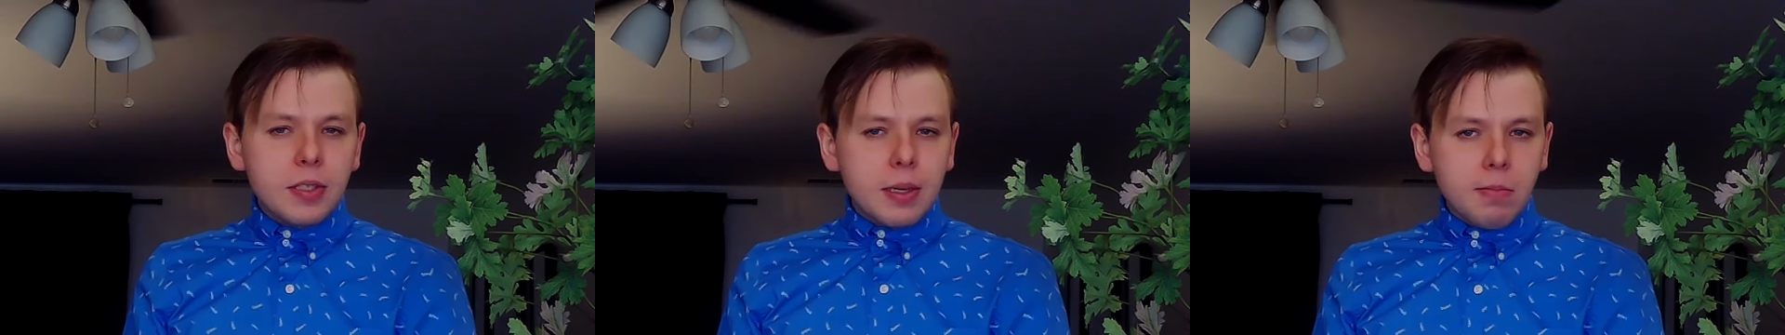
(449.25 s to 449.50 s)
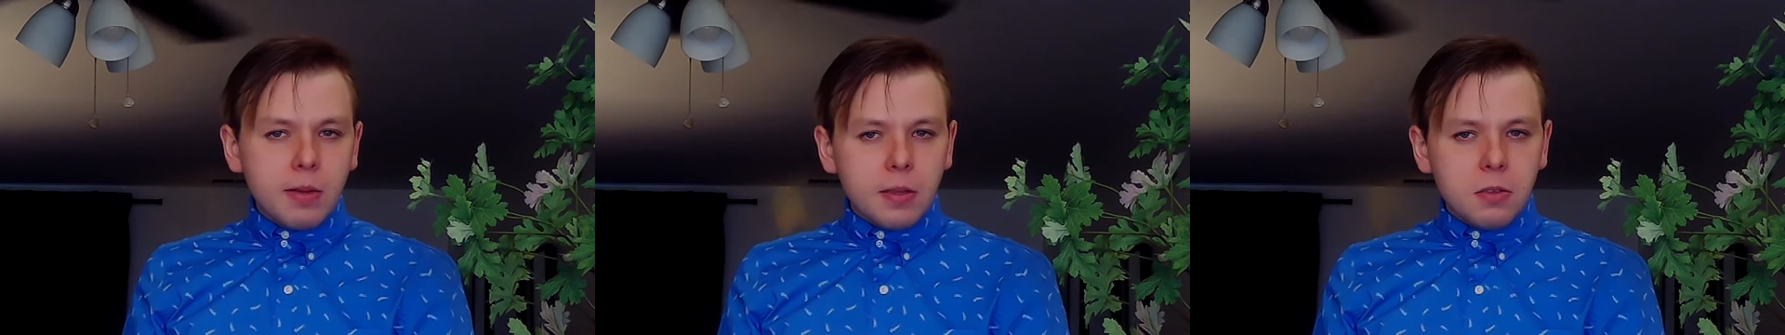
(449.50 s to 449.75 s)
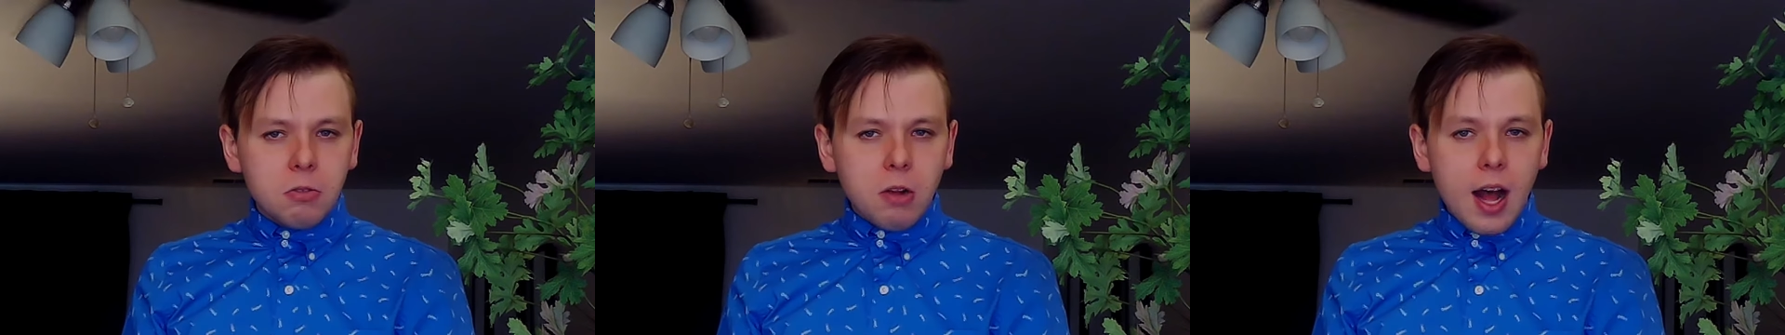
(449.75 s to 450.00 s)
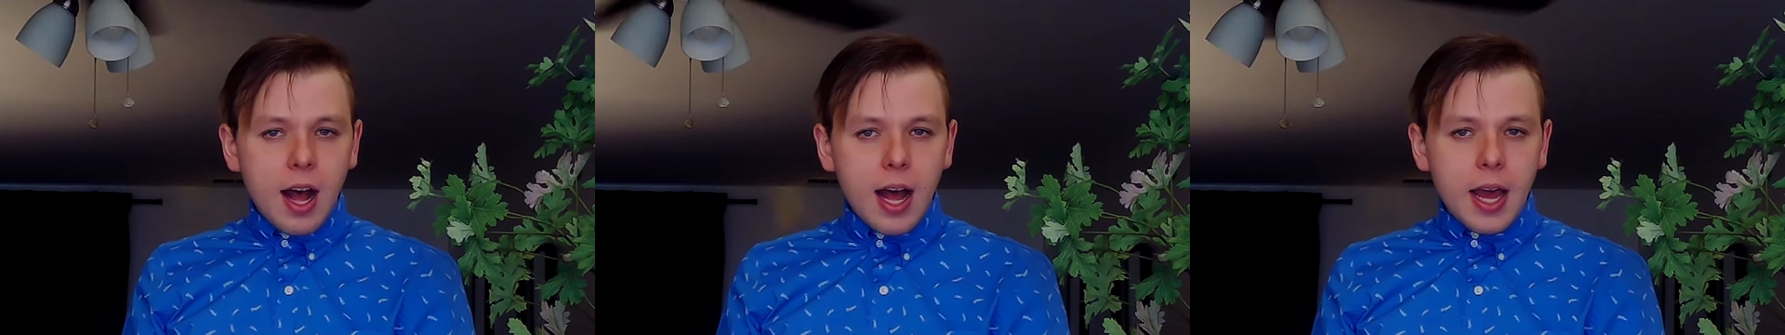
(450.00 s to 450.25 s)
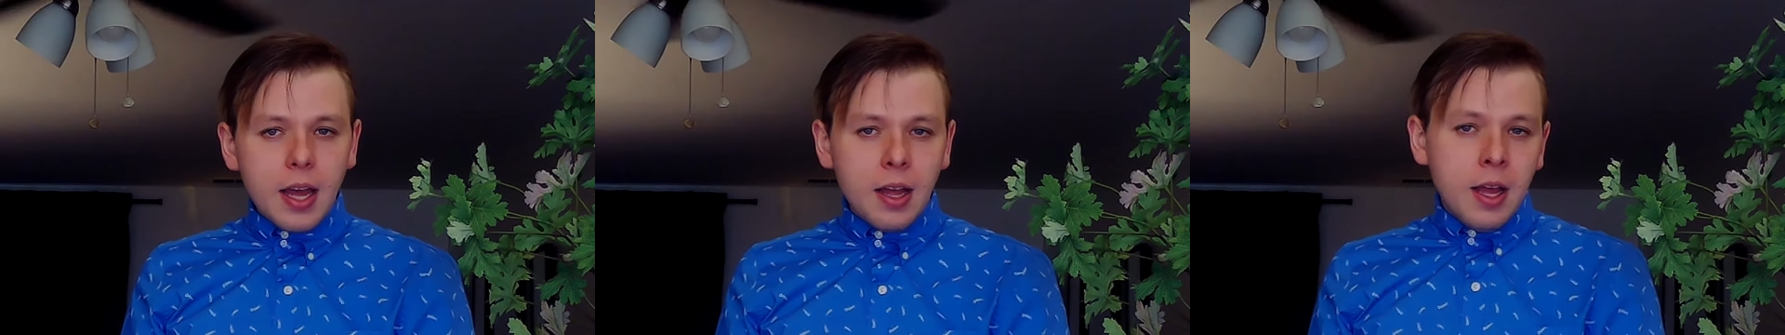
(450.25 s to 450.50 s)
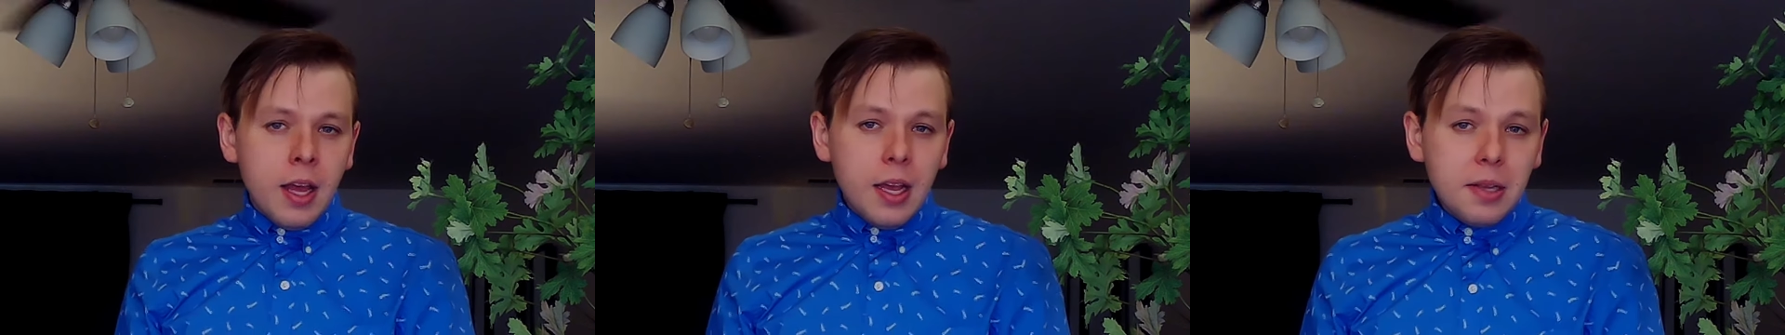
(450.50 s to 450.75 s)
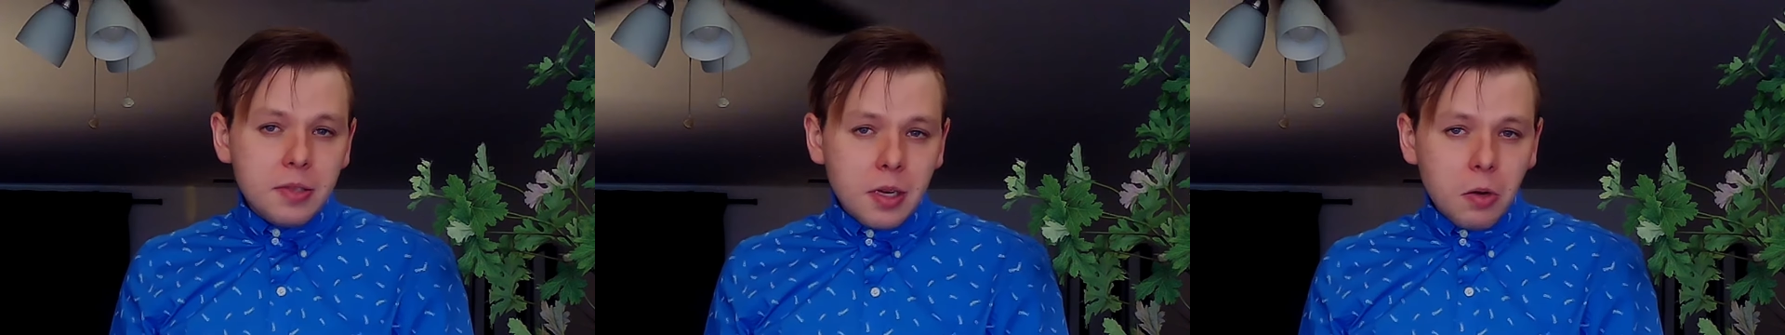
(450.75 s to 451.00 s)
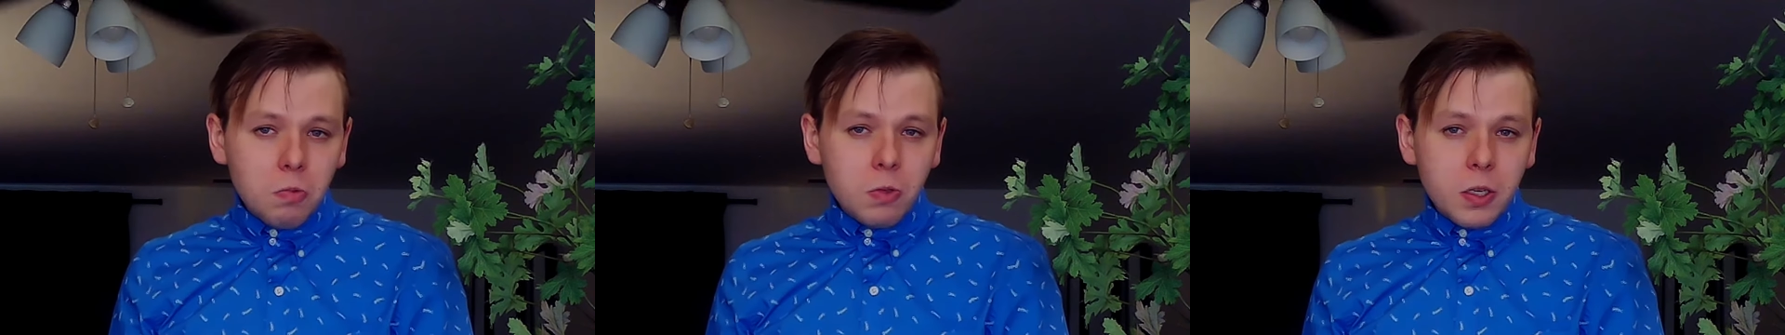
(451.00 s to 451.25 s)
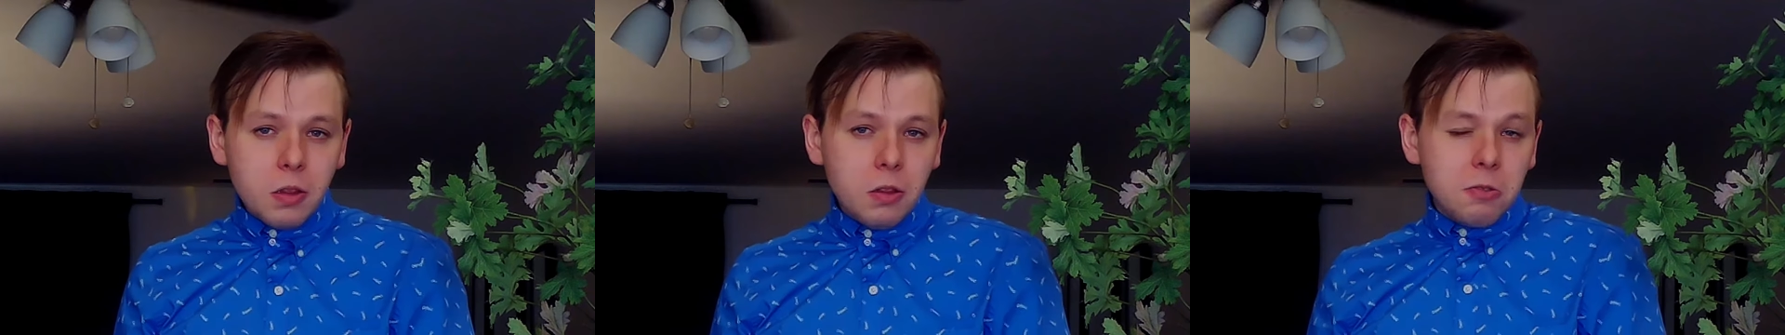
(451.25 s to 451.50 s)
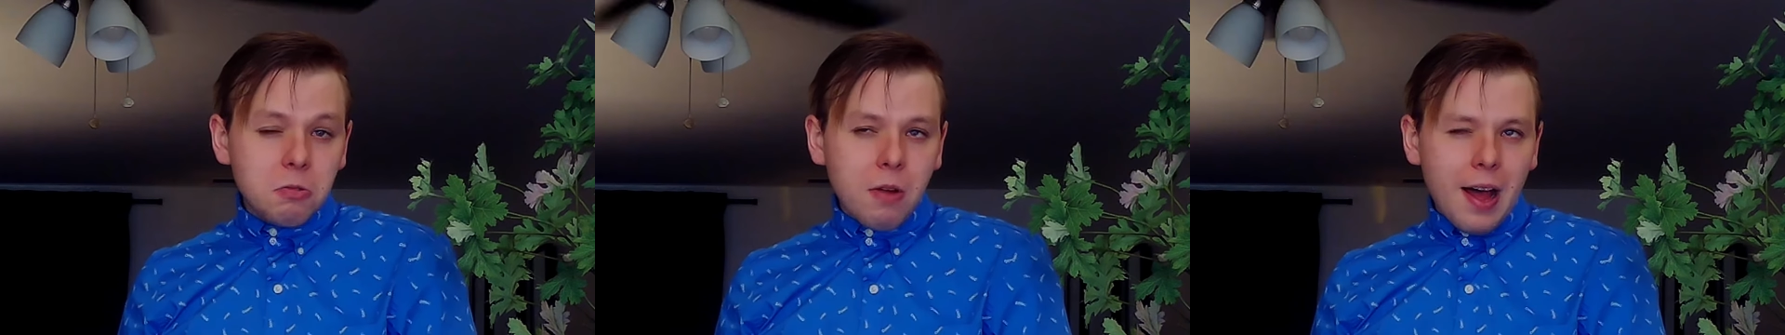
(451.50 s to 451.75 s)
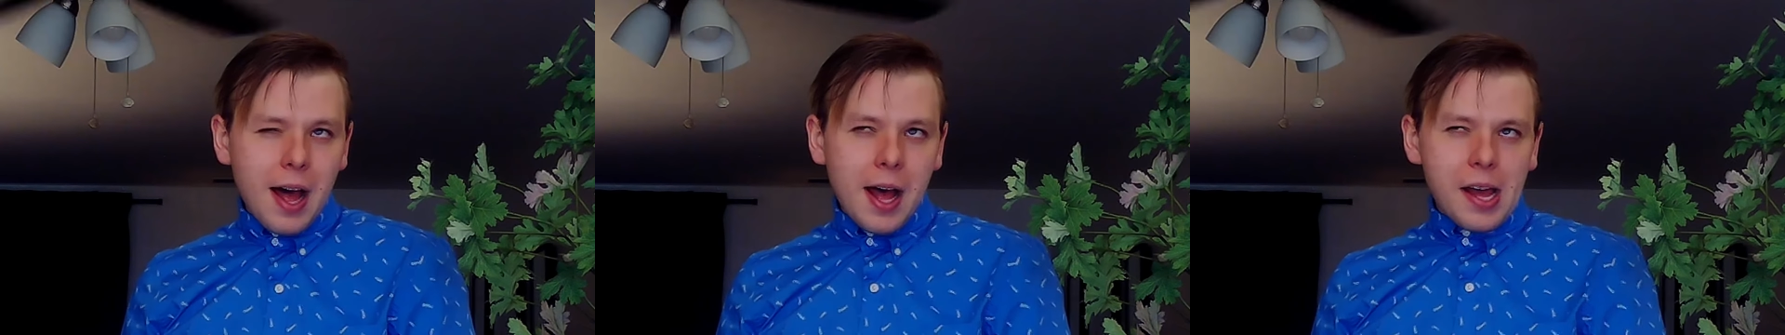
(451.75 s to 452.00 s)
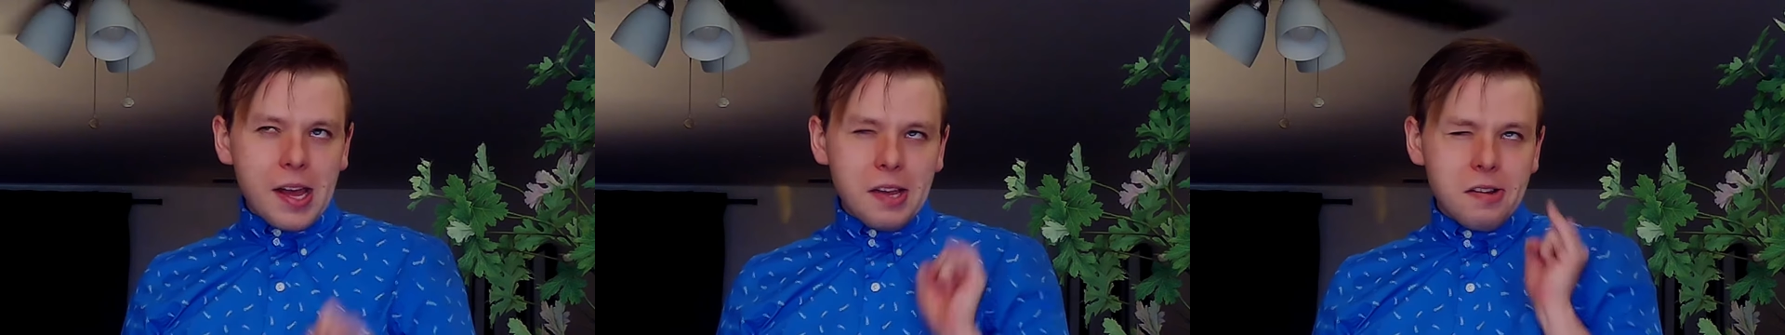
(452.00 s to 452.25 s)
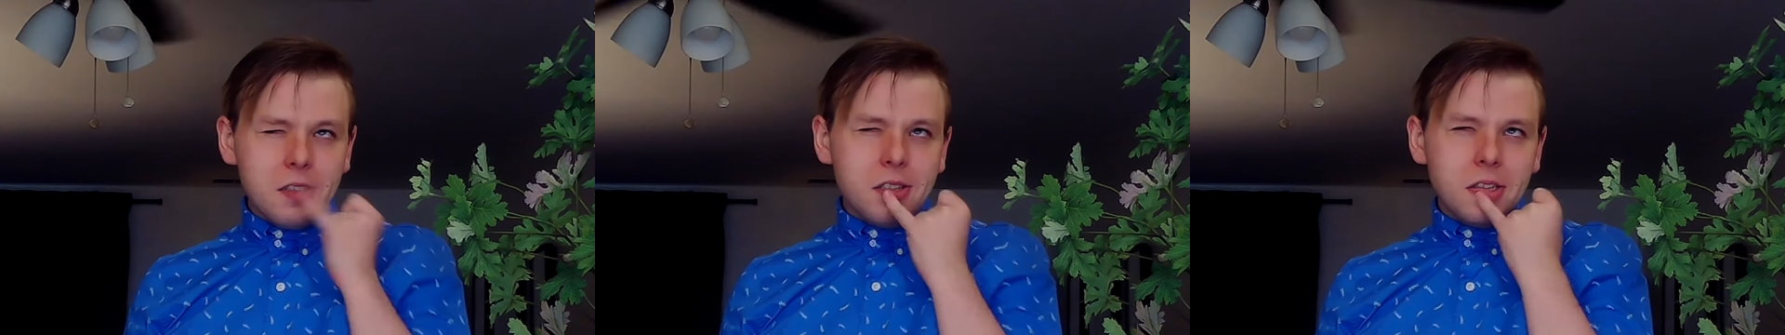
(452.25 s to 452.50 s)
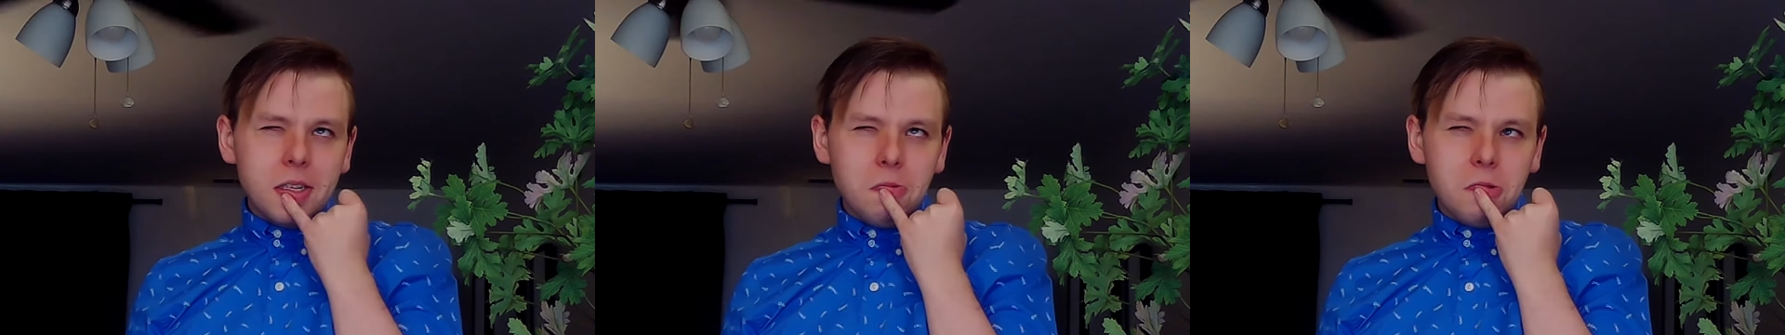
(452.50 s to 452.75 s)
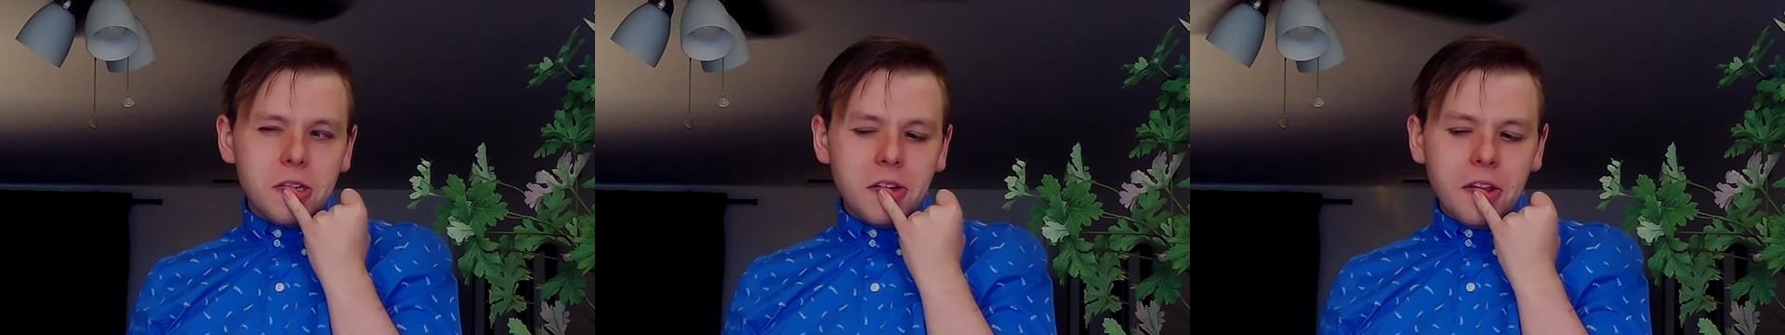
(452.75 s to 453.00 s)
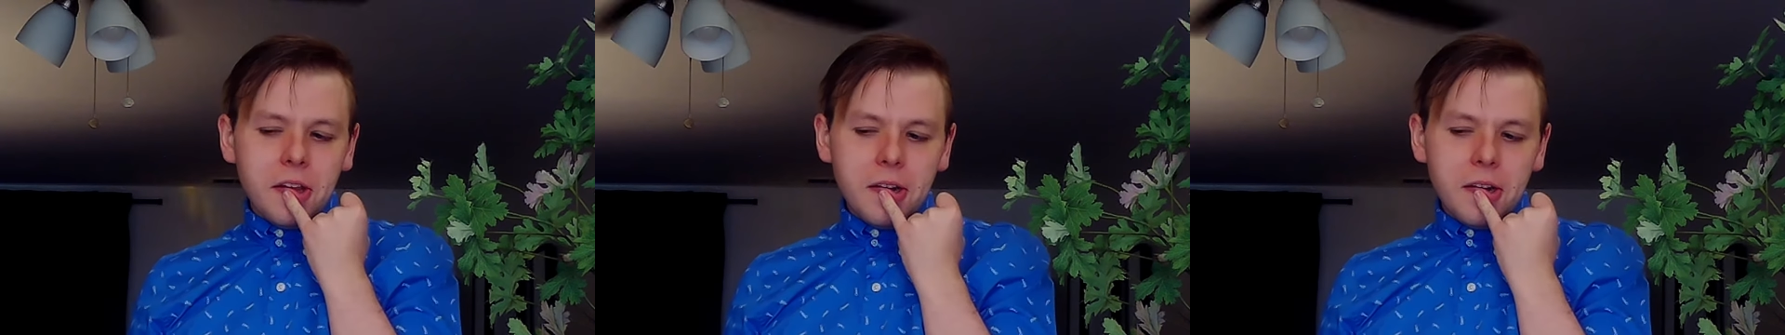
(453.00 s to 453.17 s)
be something to try. Isn't it worth the try? Isn't it worth